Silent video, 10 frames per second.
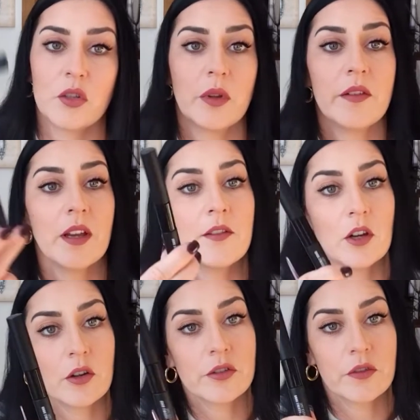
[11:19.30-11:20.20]

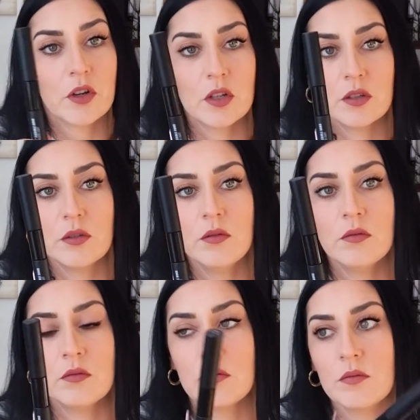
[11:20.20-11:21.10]
$25 for a glue
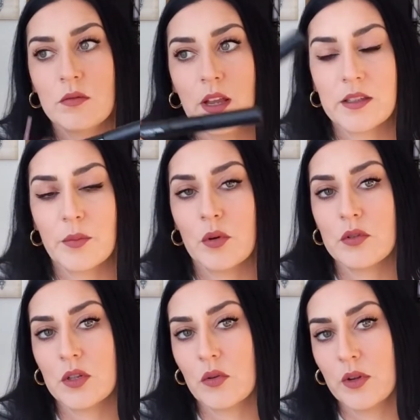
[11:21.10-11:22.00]
as opposed
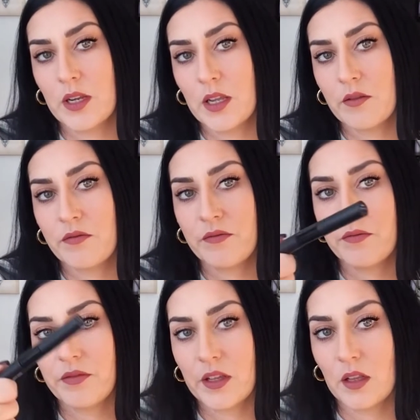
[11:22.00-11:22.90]
to going to get a
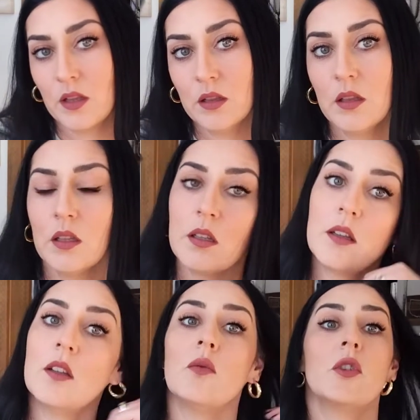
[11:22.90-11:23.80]
fill,
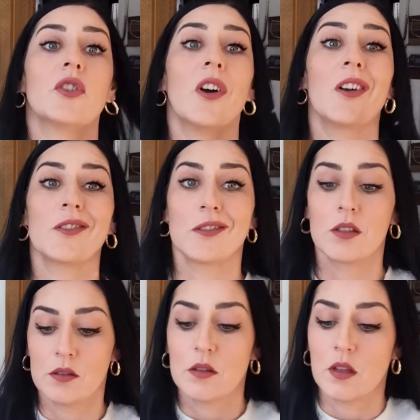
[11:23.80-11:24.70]
which costs
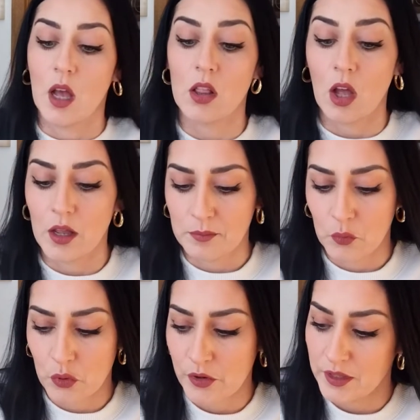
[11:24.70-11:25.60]
a lot
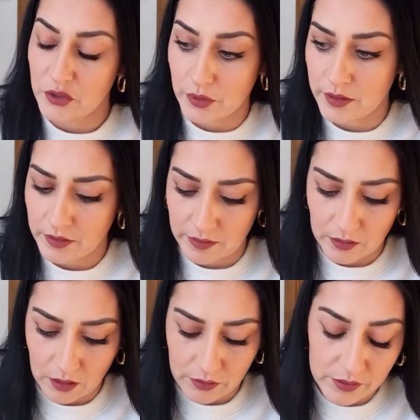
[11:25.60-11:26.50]
more than
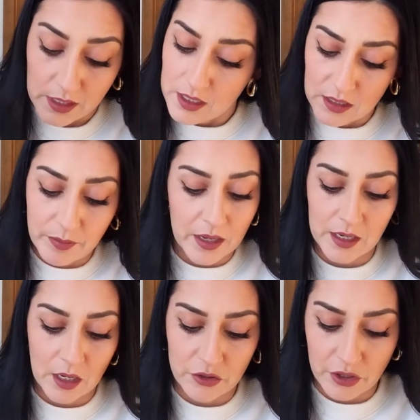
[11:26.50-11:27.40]
$25
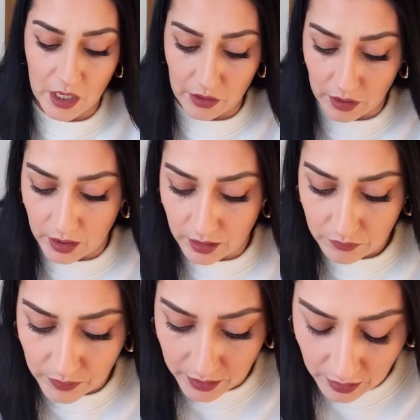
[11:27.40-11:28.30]
depending on your area,
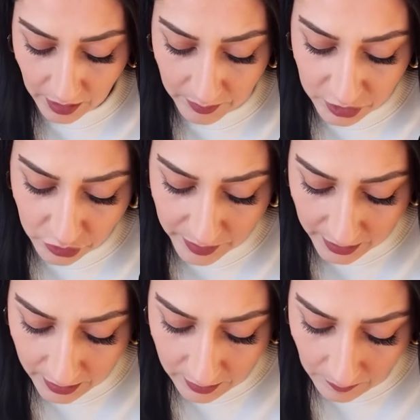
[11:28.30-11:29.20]
how much you
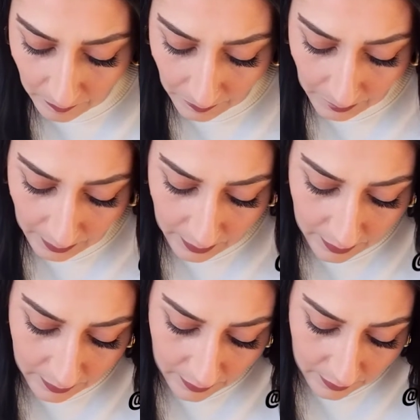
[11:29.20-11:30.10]
pay.
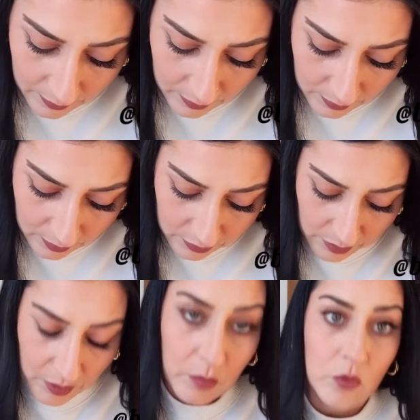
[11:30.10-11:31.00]
So I'm
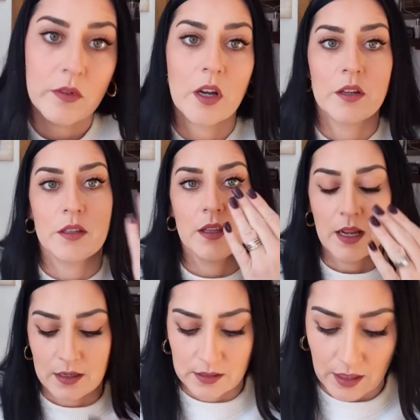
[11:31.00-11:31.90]
going to move on to the
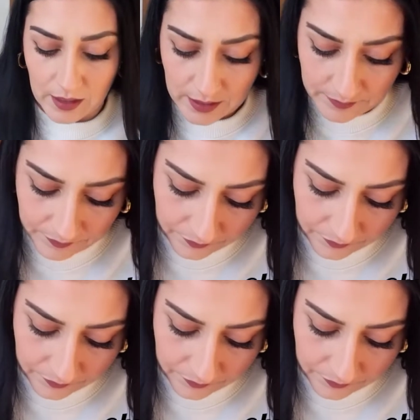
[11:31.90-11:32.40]
next eye.